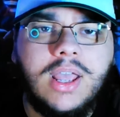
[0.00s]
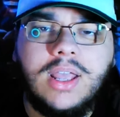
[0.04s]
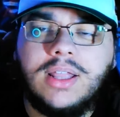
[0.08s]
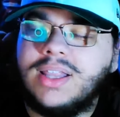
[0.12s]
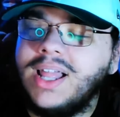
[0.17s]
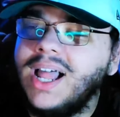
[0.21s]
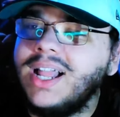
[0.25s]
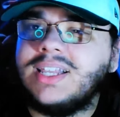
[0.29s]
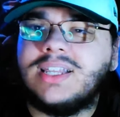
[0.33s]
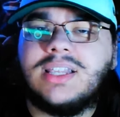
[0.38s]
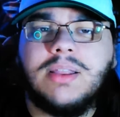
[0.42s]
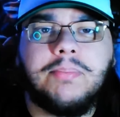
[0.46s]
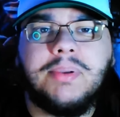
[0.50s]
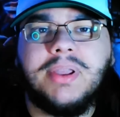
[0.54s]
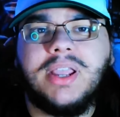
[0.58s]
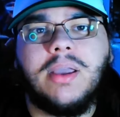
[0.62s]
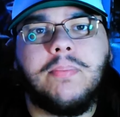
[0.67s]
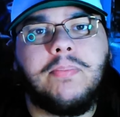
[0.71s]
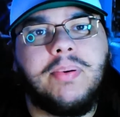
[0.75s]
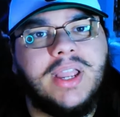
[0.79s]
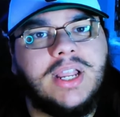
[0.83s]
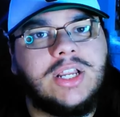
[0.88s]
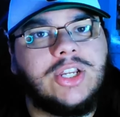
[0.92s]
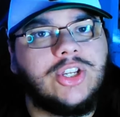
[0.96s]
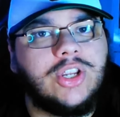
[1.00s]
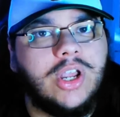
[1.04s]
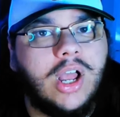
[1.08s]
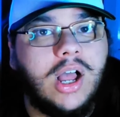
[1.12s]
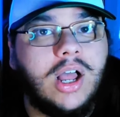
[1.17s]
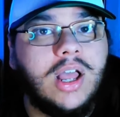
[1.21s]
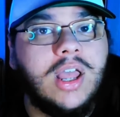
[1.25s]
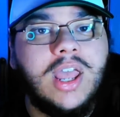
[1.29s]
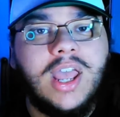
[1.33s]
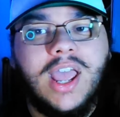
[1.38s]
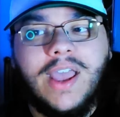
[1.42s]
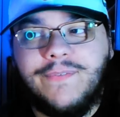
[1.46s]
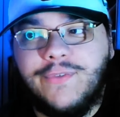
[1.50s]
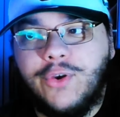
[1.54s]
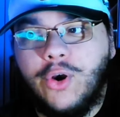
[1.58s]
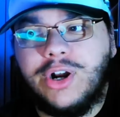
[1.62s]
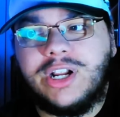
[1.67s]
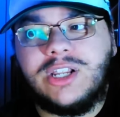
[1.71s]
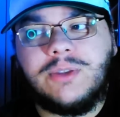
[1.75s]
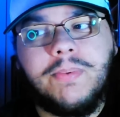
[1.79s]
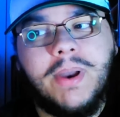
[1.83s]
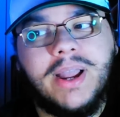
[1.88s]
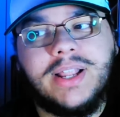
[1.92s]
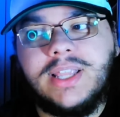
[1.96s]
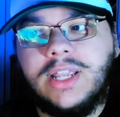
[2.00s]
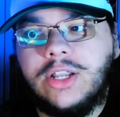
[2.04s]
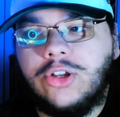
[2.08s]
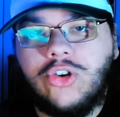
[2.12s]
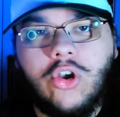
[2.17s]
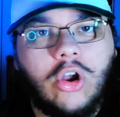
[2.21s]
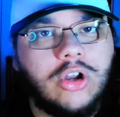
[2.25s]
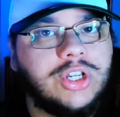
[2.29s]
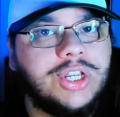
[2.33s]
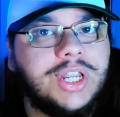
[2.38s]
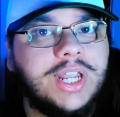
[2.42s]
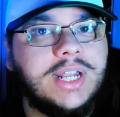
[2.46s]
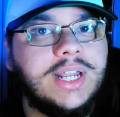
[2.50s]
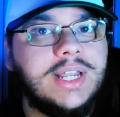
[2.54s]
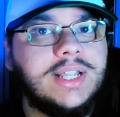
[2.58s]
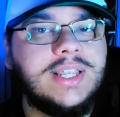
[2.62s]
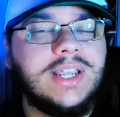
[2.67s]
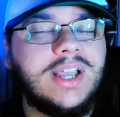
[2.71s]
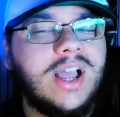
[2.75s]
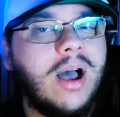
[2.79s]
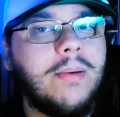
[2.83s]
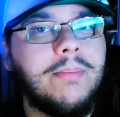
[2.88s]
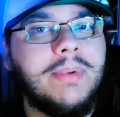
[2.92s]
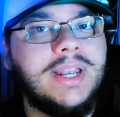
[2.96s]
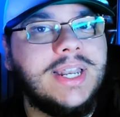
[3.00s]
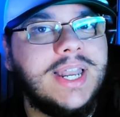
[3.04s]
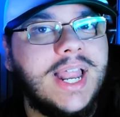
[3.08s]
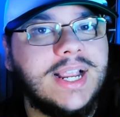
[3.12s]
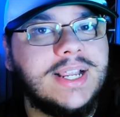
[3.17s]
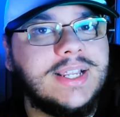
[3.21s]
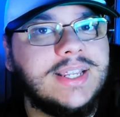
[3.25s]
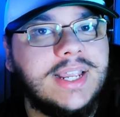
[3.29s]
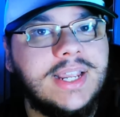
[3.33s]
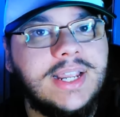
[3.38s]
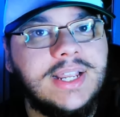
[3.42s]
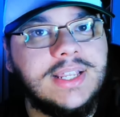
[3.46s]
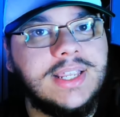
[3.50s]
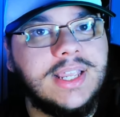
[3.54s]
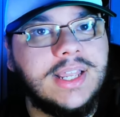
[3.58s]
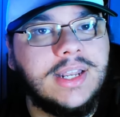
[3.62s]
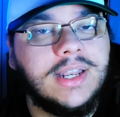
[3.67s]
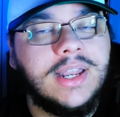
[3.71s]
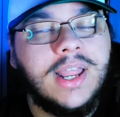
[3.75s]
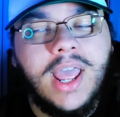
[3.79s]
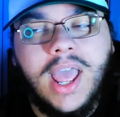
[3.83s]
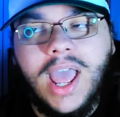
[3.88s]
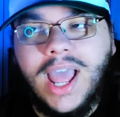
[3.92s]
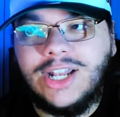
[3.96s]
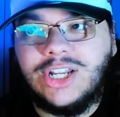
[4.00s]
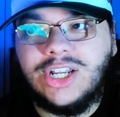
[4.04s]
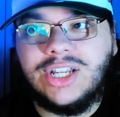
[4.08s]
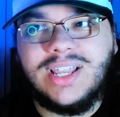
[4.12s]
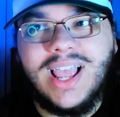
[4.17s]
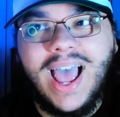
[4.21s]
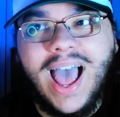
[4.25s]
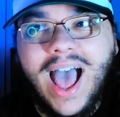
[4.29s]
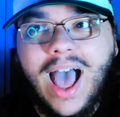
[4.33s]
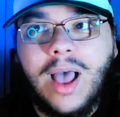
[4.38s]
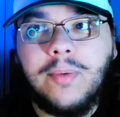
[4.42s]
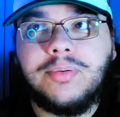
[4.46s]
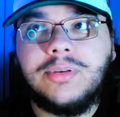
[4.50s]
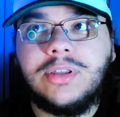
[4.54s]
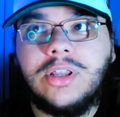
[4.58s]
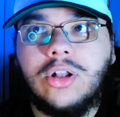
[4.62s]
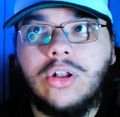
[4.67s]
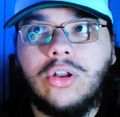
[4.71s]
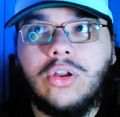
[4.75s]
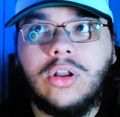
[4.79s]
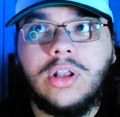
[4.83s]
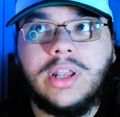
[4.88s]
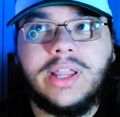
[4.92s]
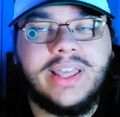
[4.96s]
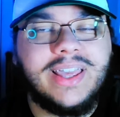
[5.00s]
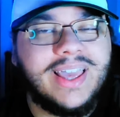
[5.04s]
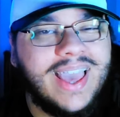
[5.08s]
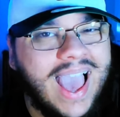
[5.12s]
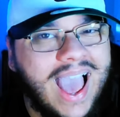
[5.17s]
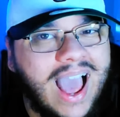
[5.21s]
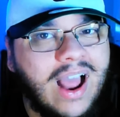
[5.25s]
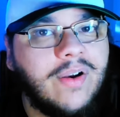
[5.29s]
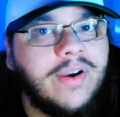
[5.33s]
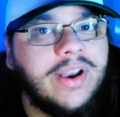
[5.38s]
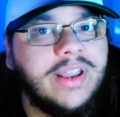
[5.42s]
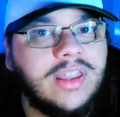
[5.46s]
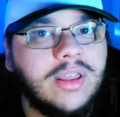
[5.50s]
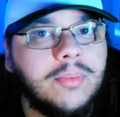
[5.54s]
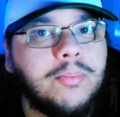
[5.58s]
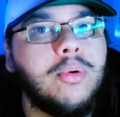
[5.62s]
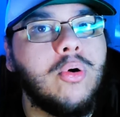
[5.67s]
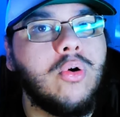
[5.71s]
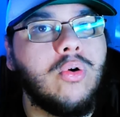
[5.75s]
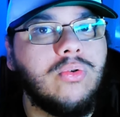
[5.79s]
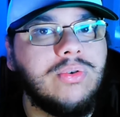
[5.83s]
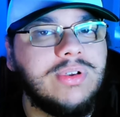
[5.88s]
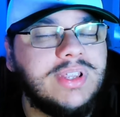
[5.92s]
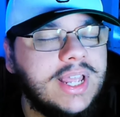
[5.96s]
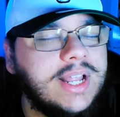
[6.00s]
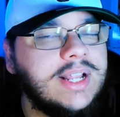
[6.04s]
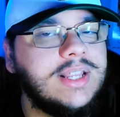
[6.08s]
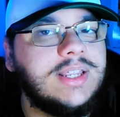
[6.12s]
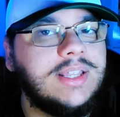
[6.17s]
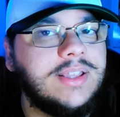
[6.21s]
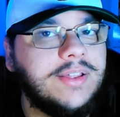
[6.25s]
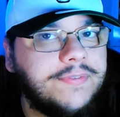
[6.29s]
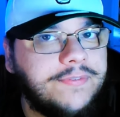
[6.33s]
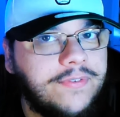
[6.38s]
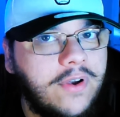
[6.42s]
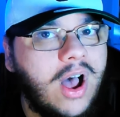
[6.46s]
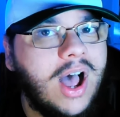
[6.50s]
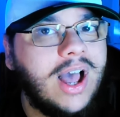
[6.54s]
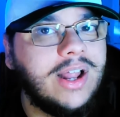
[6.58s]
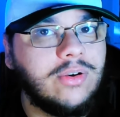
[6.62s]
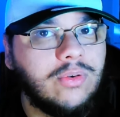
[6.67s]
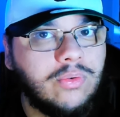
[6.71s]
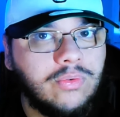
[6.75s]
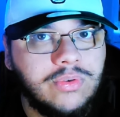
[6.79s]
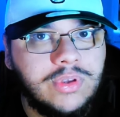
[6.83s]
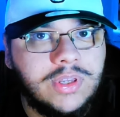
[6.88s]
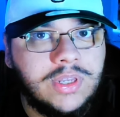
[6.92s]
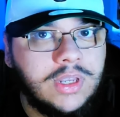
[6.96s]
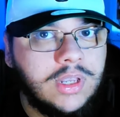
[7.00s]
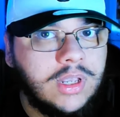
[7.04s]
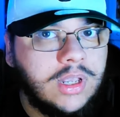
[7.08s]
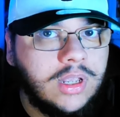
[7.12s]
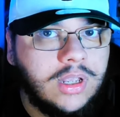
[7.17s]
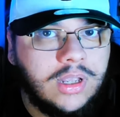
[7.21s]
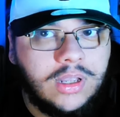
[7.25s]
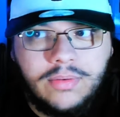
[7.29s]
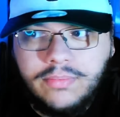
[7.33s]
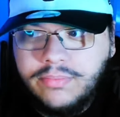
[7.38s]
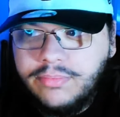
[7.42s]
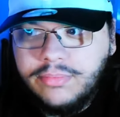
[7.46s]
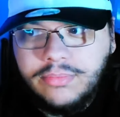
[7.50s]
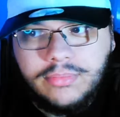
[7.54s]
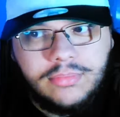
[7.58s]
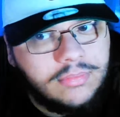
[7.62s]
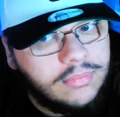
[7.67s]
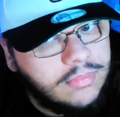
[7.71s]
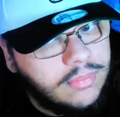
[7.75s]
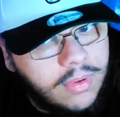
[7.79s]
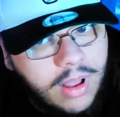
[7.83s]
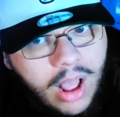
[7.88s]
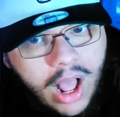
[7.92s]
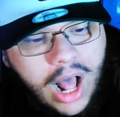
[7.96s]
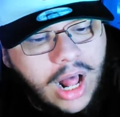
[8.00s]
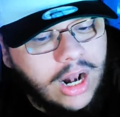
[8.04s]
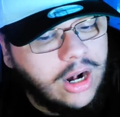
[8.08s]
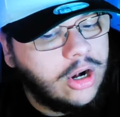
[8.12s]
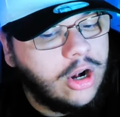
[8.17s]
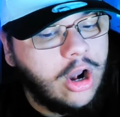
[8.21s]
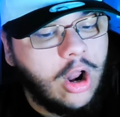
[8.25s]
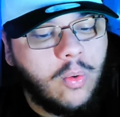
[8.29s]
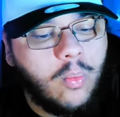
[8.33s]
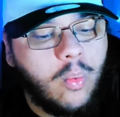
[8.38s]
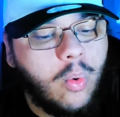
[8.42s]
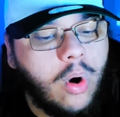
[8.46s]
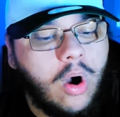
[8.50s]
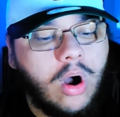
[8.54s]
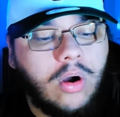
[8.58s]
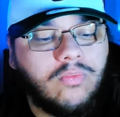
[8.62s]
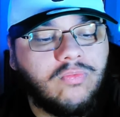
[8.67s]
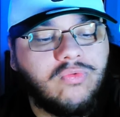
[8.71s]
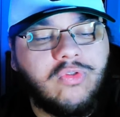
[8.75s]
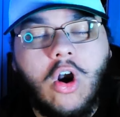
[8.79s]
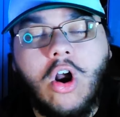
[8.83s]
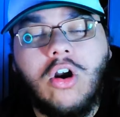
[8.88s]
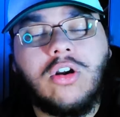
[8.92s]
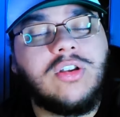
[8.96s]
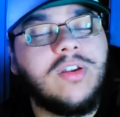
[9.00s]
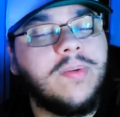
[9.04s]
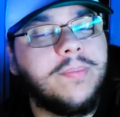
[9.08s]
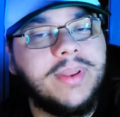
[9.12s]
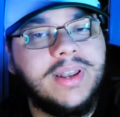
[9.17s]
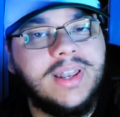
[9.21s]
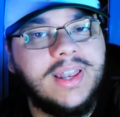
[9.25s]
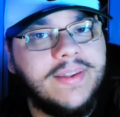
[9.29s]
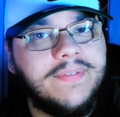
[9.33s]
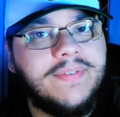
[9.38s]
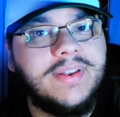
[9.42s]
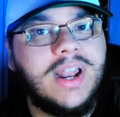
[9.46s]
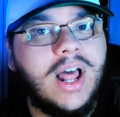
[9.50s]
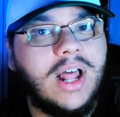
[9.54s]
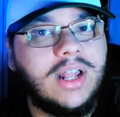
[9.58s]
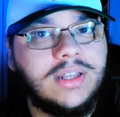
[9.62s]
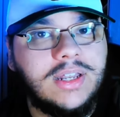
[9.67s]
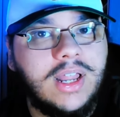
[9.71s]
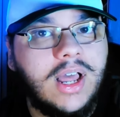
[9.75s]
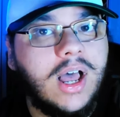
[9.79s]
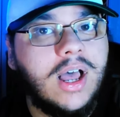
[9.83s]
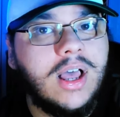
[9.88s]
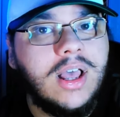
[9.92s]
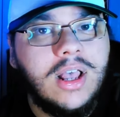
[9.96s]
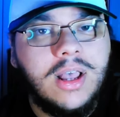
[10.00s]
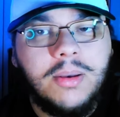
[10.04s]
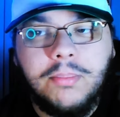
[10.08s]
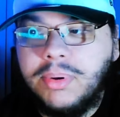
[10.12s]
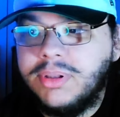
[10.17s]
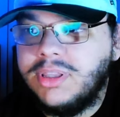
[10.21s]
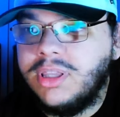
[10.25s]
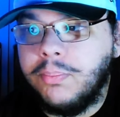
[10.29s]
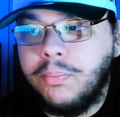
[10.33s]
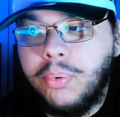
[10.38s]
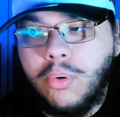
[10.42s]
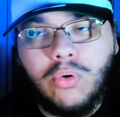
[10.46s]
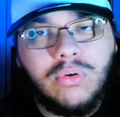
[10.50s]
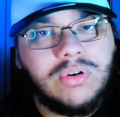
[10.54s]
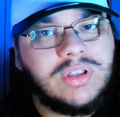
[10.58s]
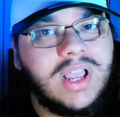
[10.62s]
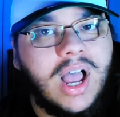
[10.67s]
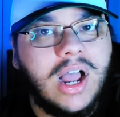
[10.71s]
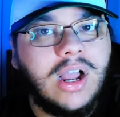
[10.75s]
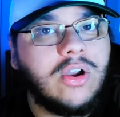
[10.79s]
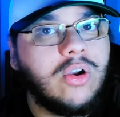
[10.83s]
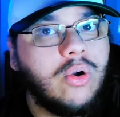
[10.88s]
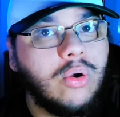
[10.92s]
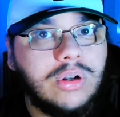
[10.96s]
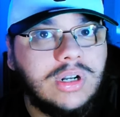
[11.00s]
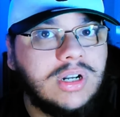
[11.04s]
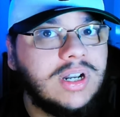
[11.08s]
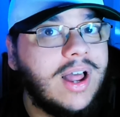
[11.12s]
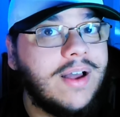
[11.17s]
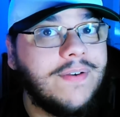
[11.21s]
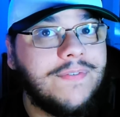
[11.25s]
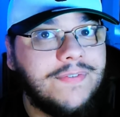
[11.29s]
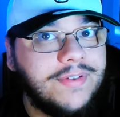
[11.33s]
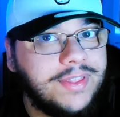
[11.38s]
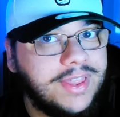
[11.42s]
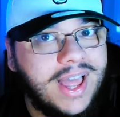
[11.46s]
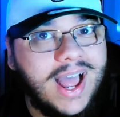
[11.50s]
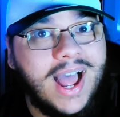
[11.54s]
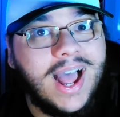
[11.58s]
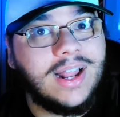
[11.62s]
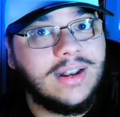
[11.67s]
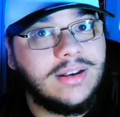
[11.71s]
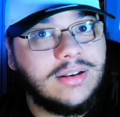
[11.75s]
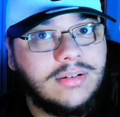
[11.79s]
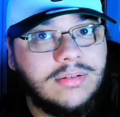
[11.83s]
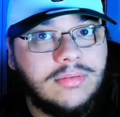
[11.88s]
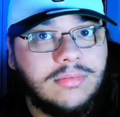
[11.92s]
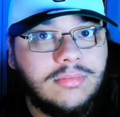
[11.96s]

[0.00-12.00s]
That's the bigger picture. If you're expecting Josh Giddey to come in next season and just absolutely carry the Bulls into the finals, I don't know what rock you've been living under, but the Bulls aren't good enough for that.